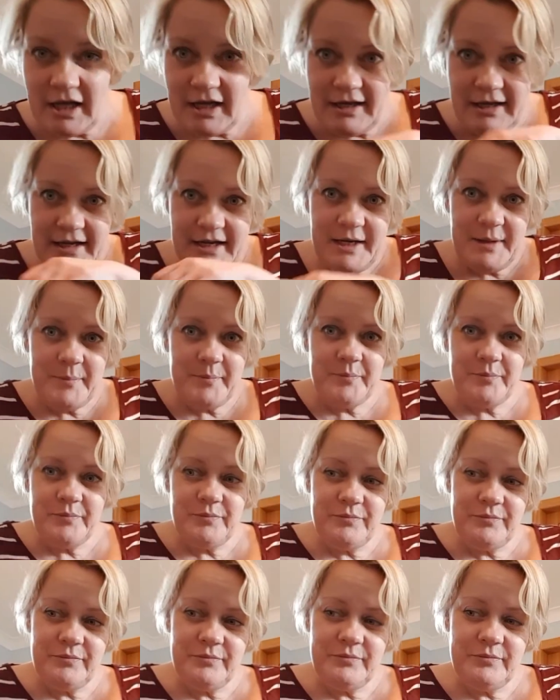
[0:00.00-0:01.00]

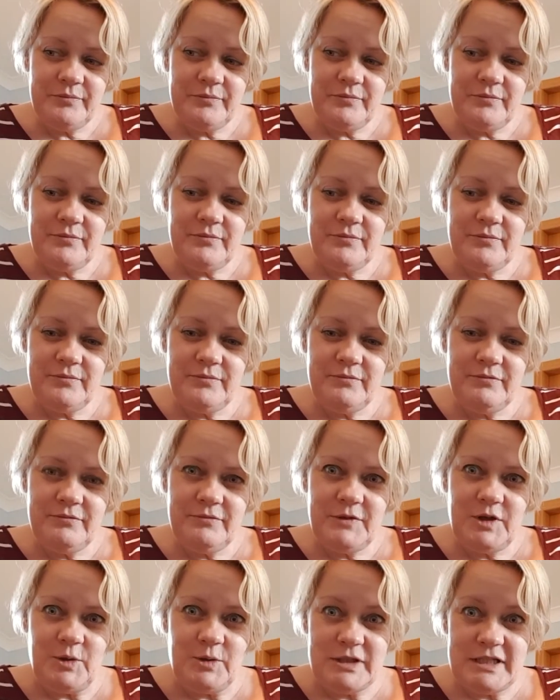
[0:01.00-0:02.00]
I'm
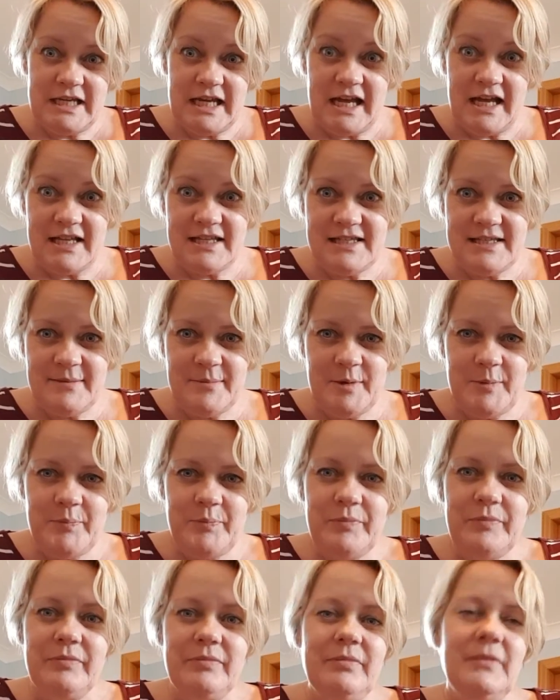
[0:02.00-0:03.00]
going to see Hans Zimmer.
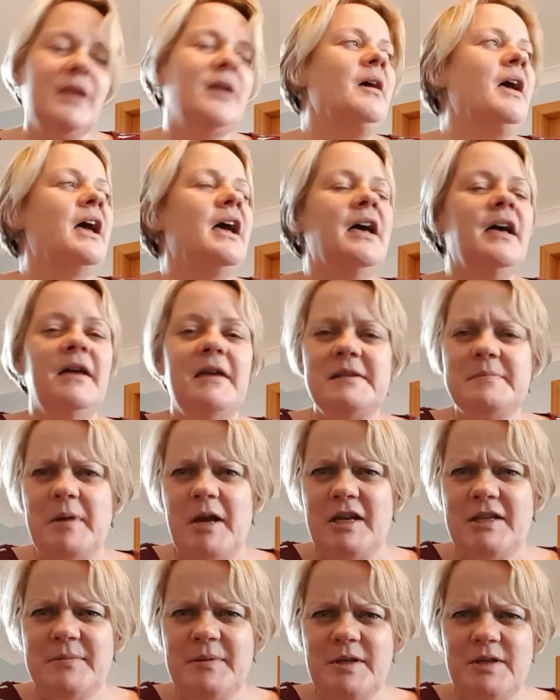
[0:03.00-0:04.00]
It's
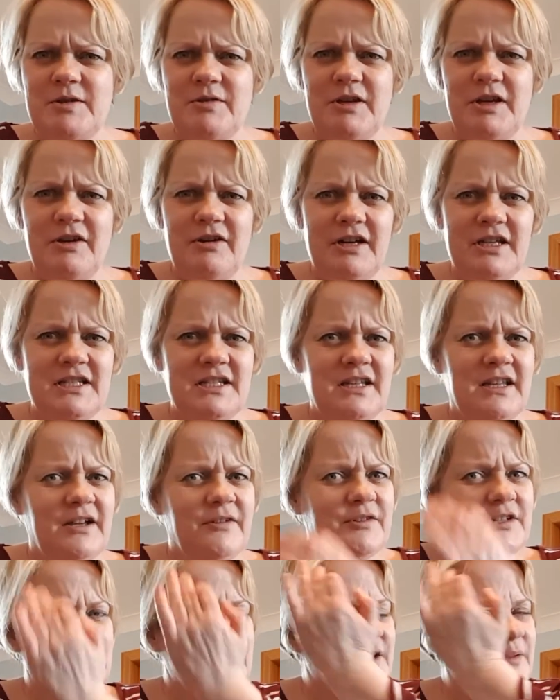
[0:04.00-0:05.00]
my husband that's really got into
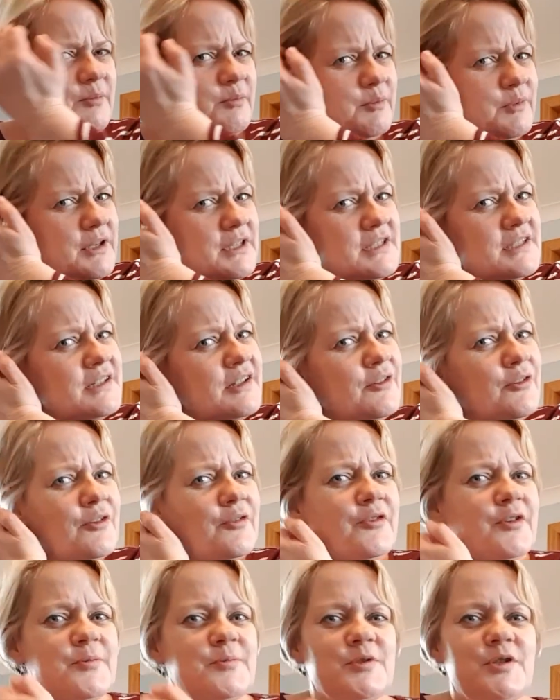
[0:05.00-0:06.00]
that recently. We've been listening to a lot
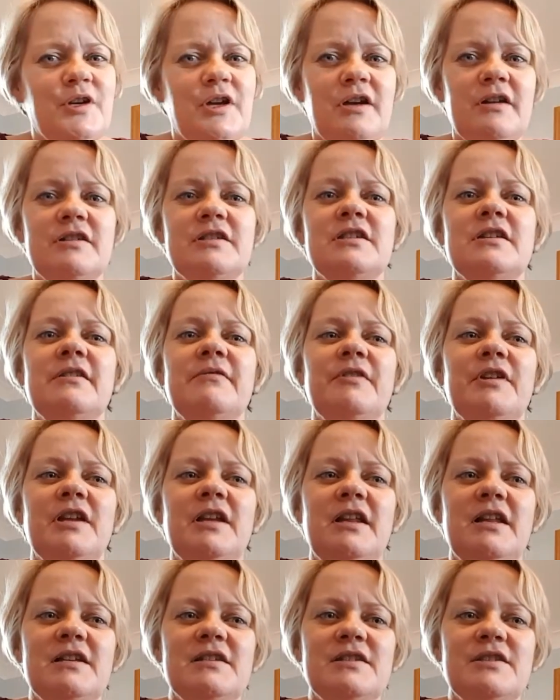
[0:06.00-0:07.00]
of film tracks and
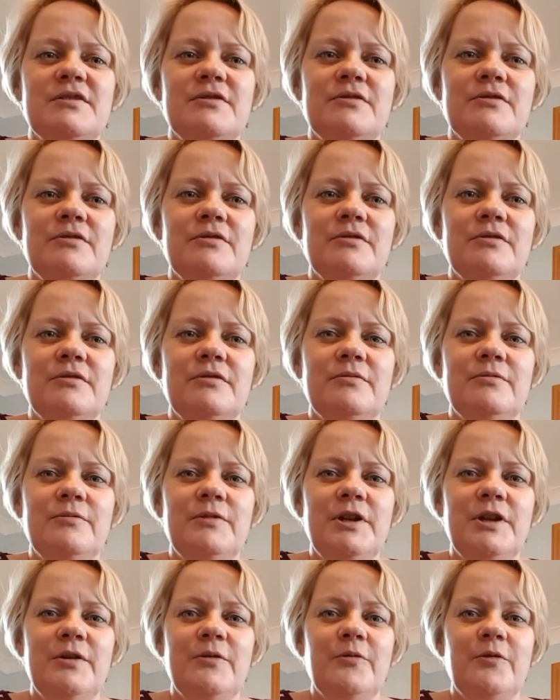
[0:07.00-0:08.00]
all that, so I'm
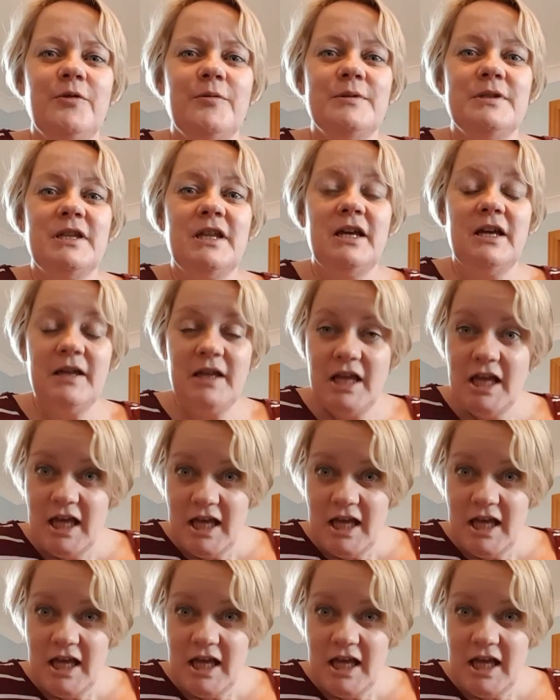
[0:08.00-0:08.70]
really looking forward to that.